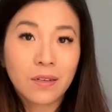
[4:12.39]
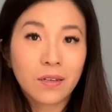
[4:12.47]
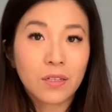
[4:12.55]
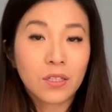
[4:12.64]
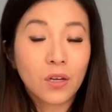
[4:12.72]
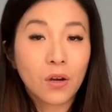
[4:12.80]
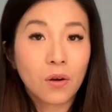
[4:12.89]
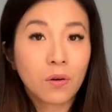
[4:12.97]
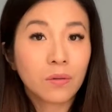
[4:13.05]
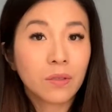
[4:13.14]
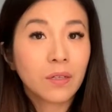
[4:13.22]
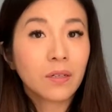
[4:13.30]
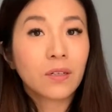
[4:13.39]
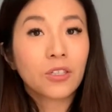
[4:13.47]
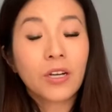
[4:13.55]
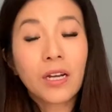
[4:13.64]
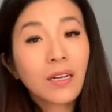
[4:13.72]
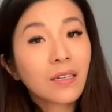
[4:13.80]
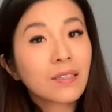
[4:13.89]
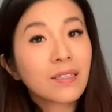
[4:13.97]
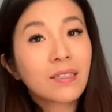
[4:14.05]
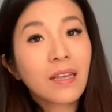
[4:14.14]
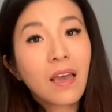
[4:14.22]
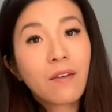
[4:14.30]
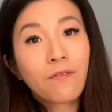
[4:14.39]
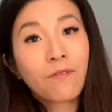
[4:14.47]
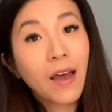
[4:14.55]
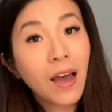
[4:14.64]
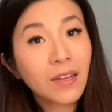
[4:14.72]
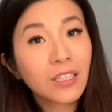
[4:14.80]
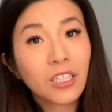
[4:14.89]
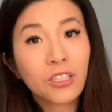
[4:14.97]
So try not to say fat,